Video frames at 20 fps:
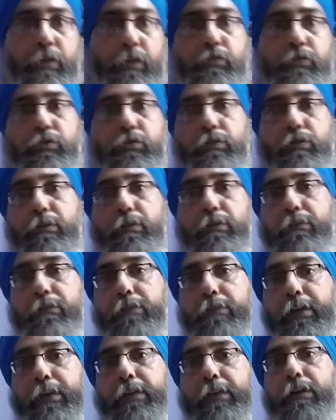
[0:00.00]
So
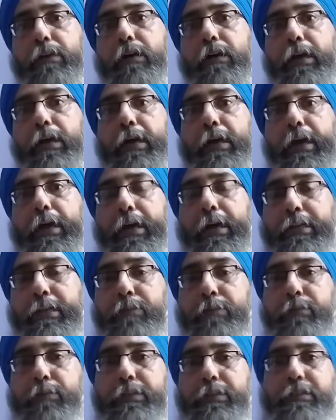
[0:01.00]
when
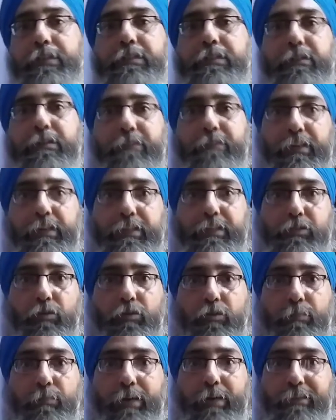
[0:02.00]
anybody's surveillance
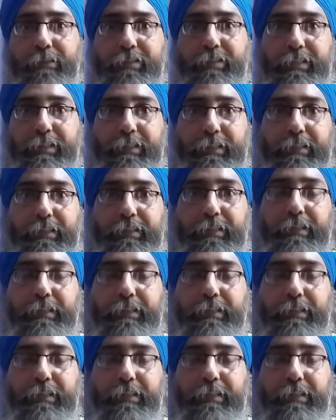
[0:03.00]
or privacy